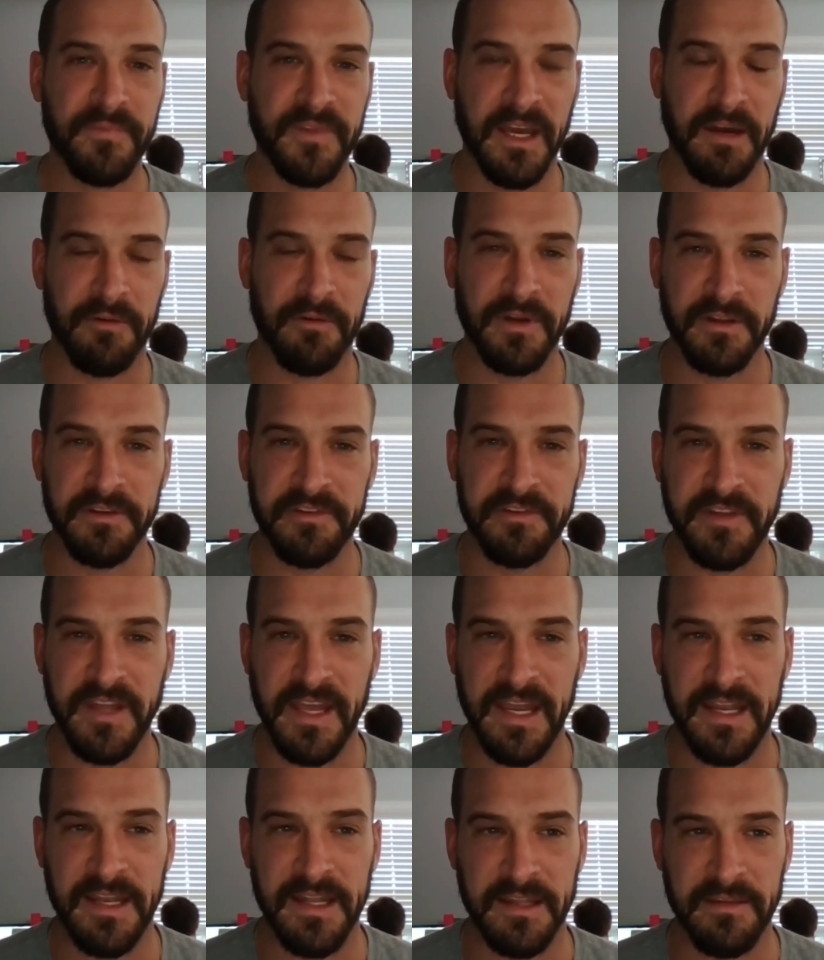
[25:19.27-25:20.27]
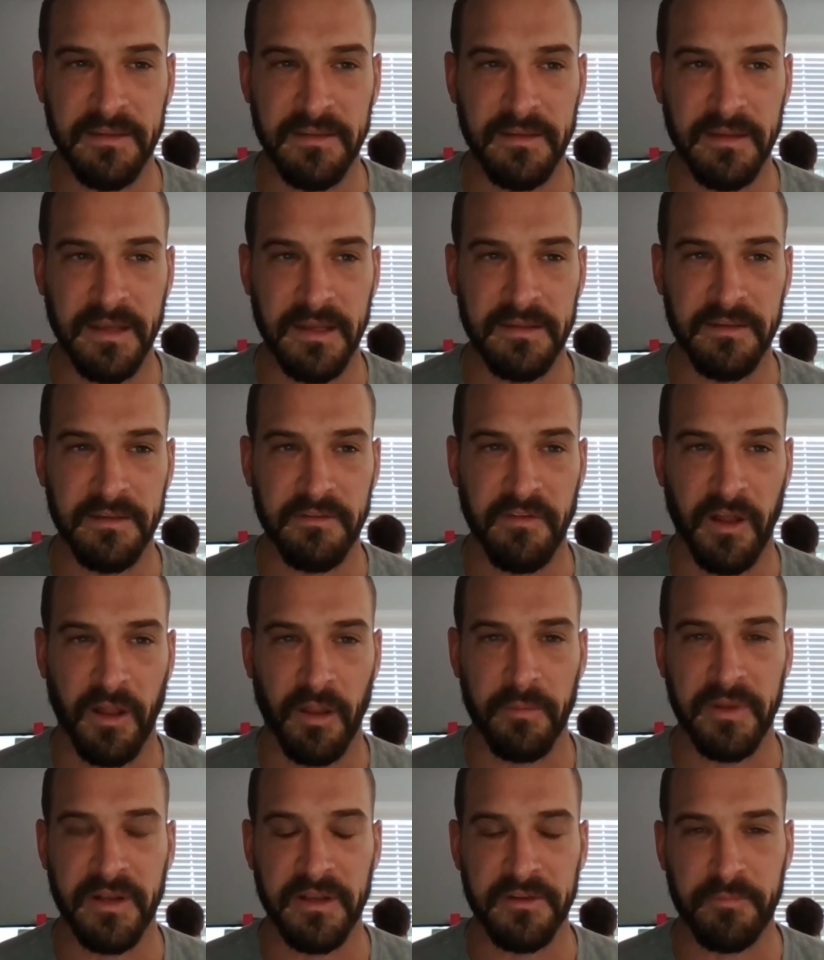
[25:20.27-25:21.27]
yeah, real estate and
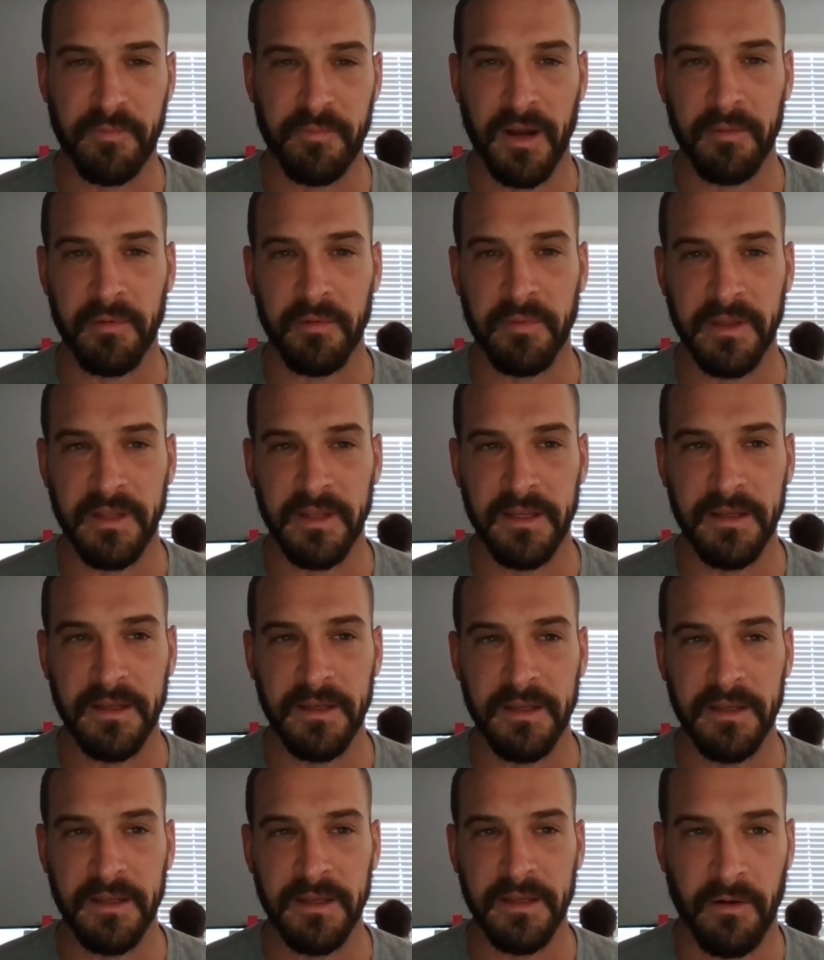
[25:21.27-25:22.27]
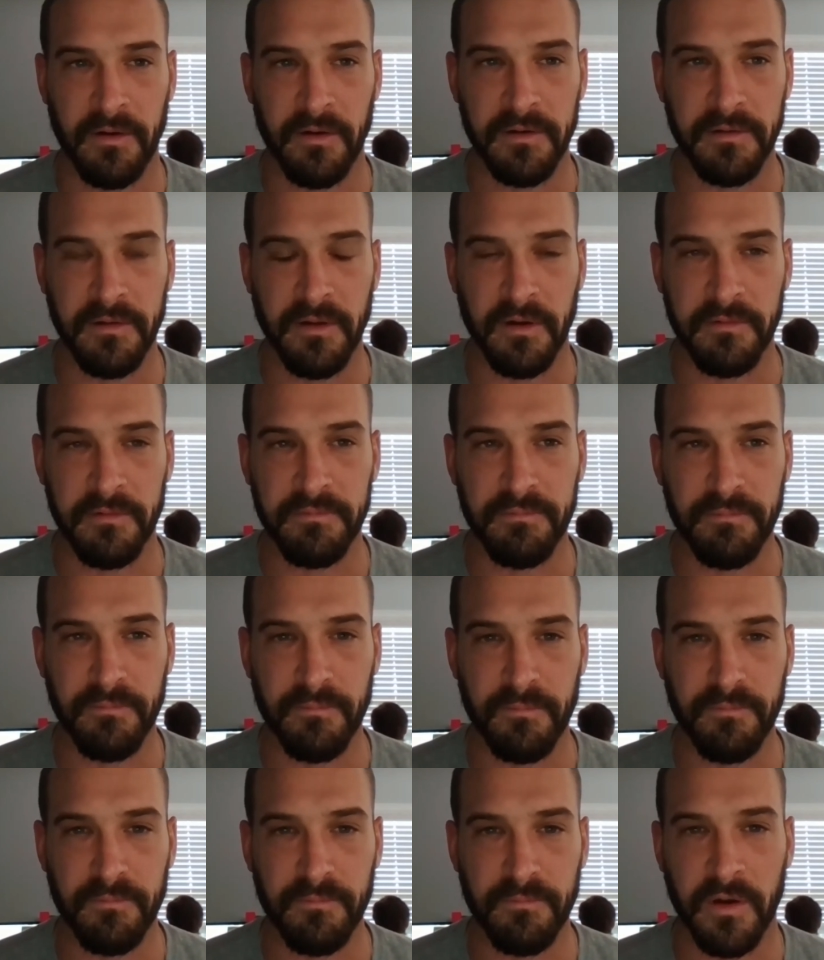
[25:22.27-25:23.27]
development is probably
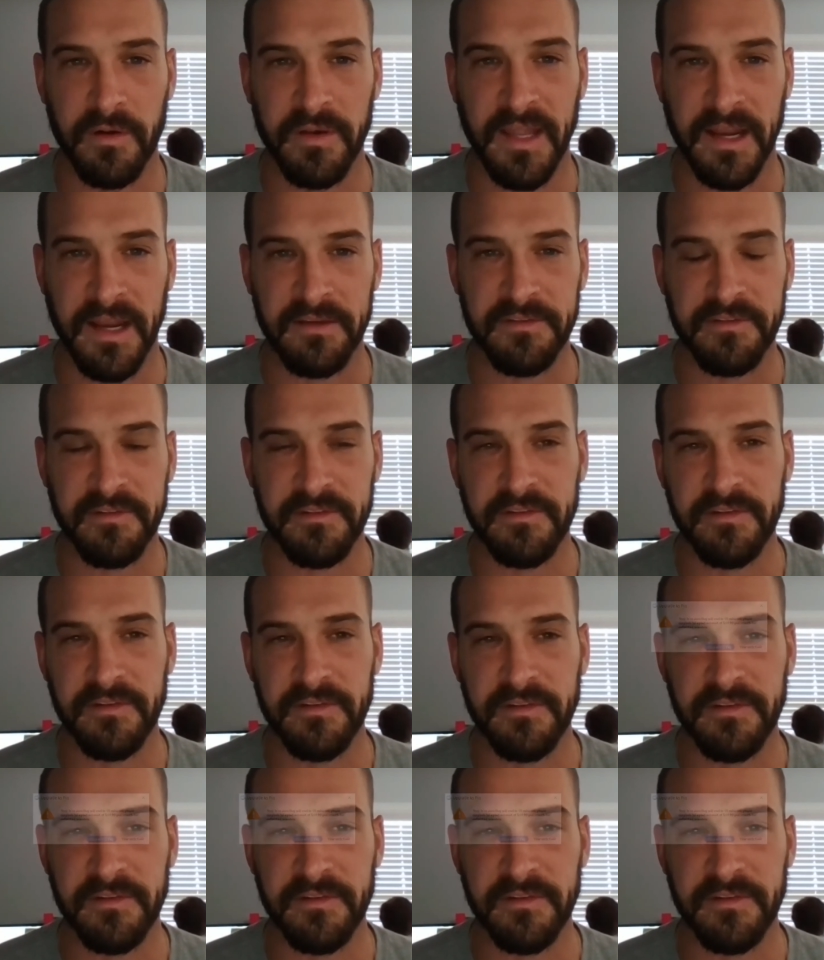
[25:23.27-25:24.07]
our next